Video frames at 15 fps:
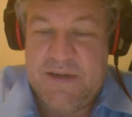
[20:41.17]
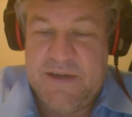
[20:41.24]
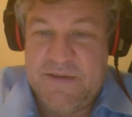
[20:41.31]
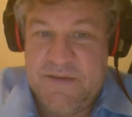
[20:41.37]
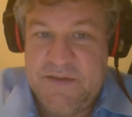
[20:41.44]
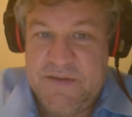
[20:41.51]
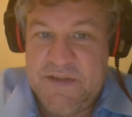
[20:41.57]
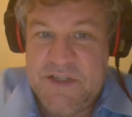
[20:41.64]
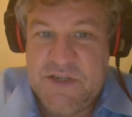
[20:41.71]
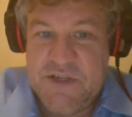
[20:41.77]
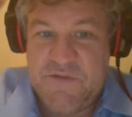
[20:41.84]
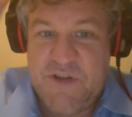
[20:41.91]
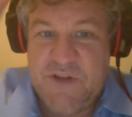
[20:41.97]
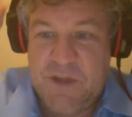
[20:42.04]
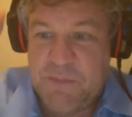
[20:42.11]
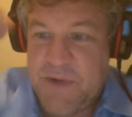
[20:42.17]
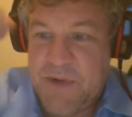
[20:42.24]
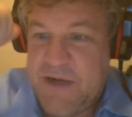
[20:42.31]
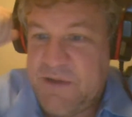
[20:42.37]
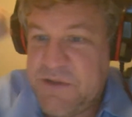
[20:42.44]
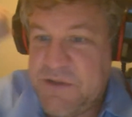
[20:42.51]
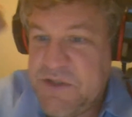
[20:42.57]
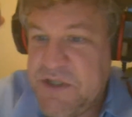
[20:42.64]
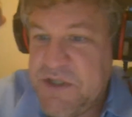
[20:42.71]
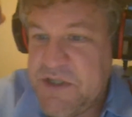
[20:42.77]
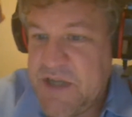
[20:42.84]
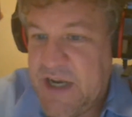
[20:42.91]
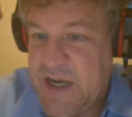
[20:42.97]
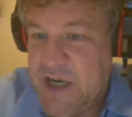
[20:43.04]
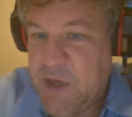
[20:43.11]
this is Philip Reynolds.
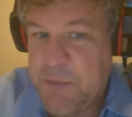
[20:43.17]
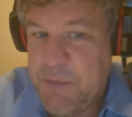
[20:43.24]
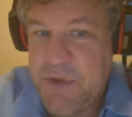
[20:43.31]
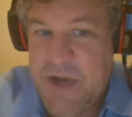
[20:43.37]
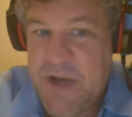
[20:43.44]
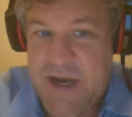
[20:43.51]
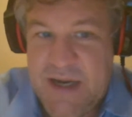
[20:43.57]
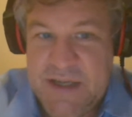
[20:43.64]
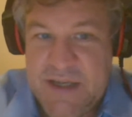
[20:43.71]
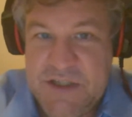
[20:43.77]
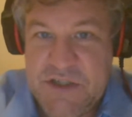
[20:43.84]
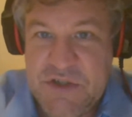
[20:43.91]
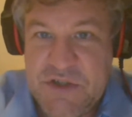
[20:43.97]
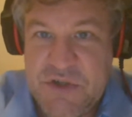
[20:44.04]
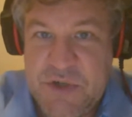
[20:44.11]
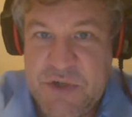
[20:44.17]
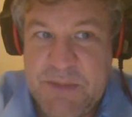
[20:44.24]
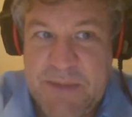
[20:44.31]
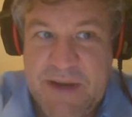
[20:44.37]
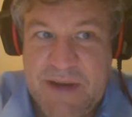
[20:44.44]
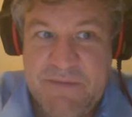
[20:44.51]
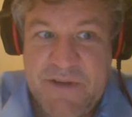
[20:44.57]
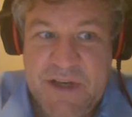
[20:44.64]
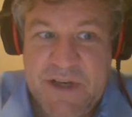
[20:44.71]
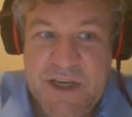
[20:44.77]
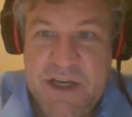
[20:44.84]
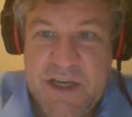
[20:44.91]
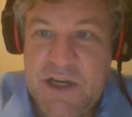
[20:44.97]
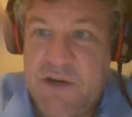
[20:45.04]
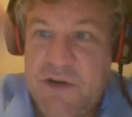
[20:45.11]
I hope you guys enjoyed my
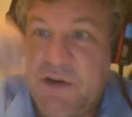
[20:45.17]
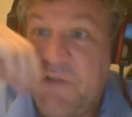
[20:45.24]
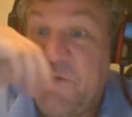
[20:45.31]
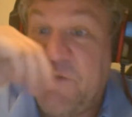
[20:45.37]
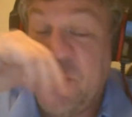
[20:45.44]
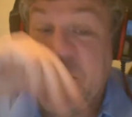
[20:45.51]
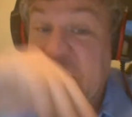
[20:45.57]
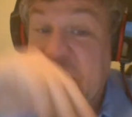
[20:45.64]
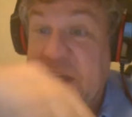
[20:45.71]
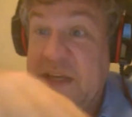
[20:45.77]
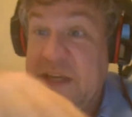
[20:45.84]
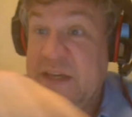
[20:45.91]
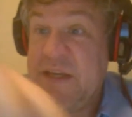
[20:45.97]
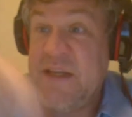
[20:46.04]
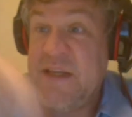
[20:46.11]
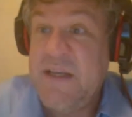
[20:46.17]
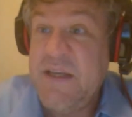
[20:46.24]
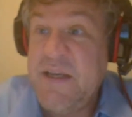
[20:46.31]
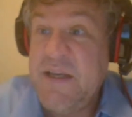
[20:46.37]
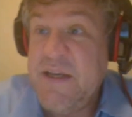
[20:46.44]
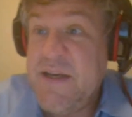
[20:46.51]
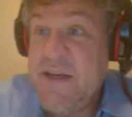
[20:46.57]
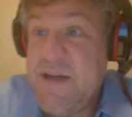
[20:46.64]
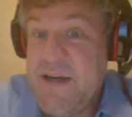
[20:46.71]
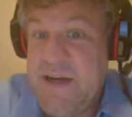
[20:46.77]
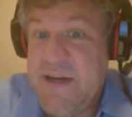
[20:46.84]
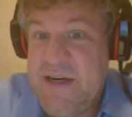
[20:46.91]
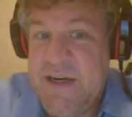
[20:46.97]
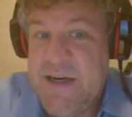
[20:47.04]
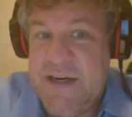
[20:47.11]
video. If you did,
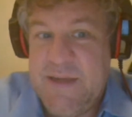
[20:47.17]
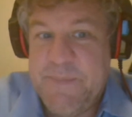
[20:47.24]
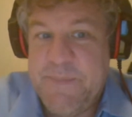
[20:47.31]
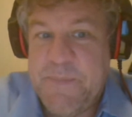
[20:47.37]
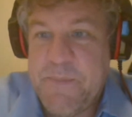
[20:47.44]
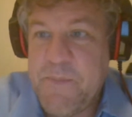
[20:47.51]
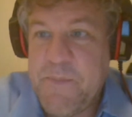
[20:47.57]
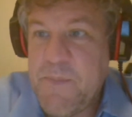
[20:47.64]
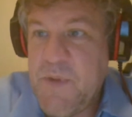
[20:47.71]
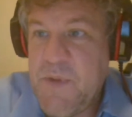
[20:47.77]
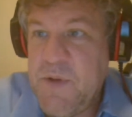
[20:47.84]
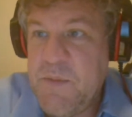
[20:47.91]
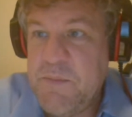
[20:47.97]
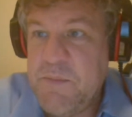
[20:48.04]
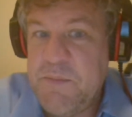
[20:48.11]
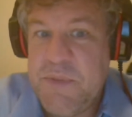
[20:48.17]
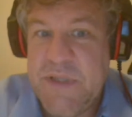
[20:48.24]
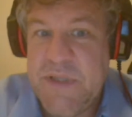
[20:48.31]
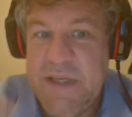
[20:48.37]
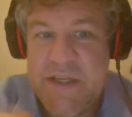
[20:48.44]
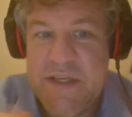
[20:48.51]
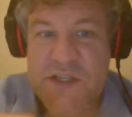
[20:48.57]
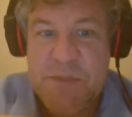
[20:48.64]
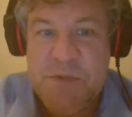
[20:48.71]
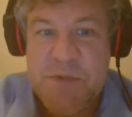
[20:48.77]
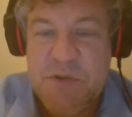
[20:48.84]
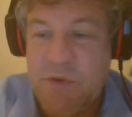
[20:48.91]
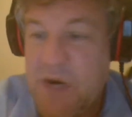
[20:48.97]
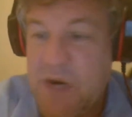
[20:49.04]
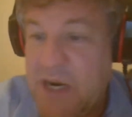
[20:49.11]
um, please
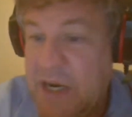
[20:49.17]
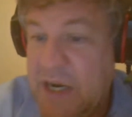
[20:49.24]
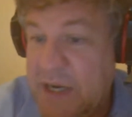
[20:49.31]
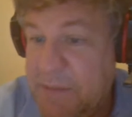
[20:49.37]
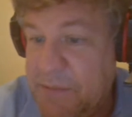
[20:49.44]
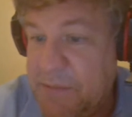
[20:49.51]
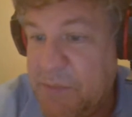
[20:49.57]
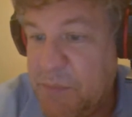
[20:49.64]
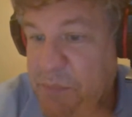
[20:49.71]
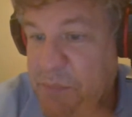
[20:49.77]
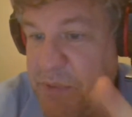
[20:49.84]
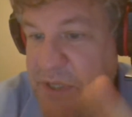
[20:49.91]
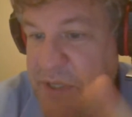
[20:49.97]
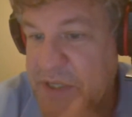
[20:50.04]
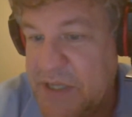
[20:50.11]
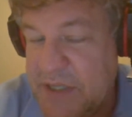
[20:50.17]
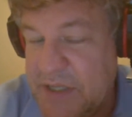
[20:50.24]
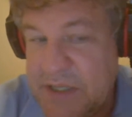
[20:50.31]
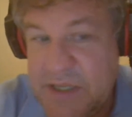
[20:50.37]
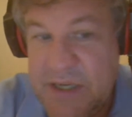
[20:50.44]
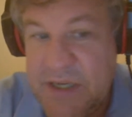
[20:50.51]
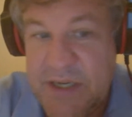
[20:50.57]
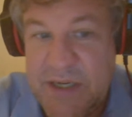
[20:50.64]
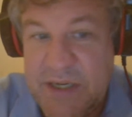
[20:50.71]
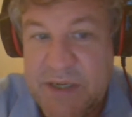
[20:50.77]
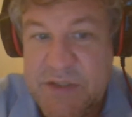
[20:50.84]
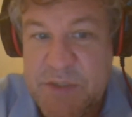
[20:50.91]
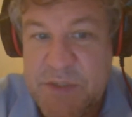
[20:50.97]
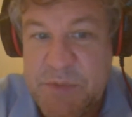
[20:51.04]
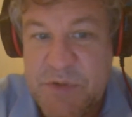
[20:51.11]
subscribe. Please hit the
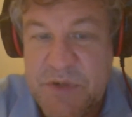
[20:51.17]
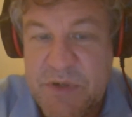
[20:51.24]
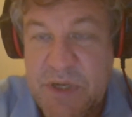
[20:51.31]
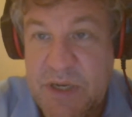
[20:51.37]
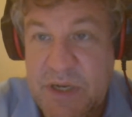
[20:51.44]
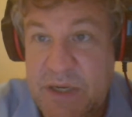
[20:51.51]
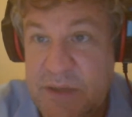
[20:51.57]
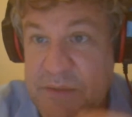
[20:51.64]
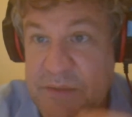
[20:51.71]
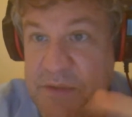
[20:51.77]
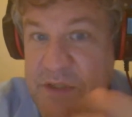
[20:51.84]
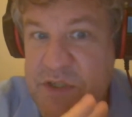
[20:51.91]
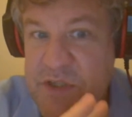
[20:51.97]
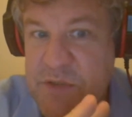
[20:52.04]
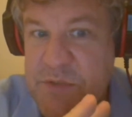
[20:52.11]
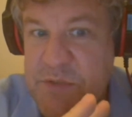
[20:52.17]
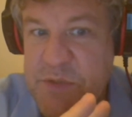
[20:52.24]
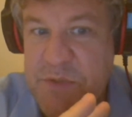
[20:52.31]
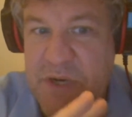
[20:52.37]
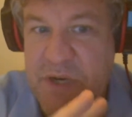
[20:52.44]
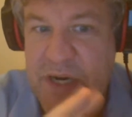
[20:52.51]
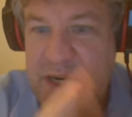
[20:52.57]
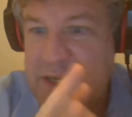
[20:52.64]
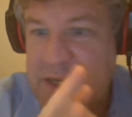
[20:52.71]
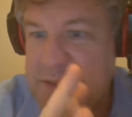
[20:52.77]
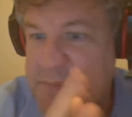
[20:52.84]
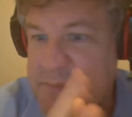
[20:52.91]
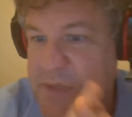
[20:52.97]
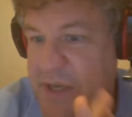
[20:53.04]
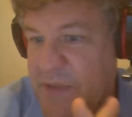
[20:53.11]
subscribe
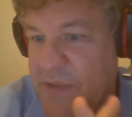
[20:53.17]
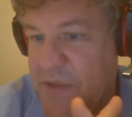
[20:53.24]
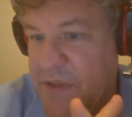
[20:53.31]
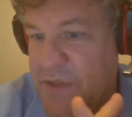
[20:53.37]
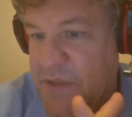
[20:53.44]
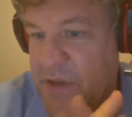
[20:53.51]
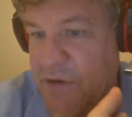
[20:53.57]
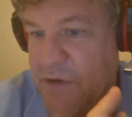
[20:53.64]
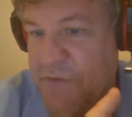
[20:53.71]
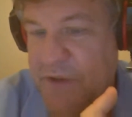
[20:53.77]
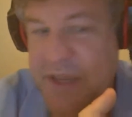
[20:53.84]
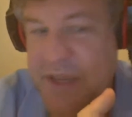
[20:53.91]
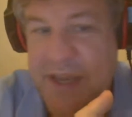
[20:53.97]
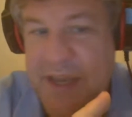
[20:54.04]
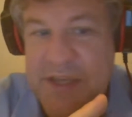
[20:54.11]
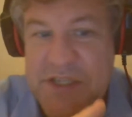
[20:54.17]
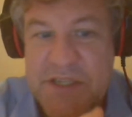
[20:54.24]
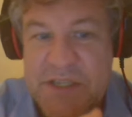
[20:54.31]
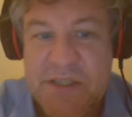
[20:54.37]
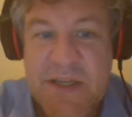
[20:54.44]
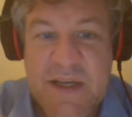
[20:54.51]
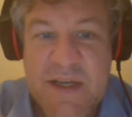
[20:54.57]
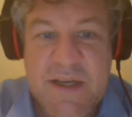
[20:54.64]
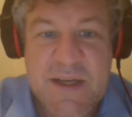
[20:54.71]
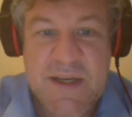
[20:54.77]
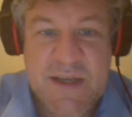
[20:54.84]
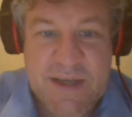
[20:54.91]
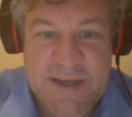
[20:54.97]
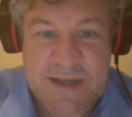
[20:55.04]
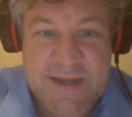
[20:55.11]
and the notification.
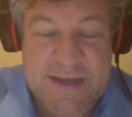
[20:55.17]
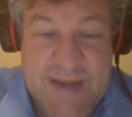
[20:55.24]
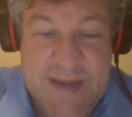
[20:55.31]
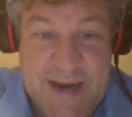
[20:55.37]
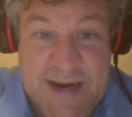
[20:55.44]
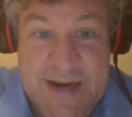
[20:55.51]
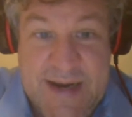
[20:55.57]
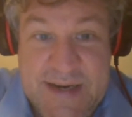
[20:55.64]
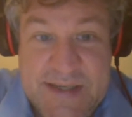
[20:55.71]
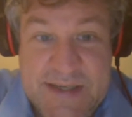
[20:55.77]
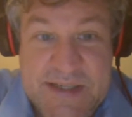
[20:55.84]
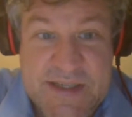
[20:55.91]
Guys,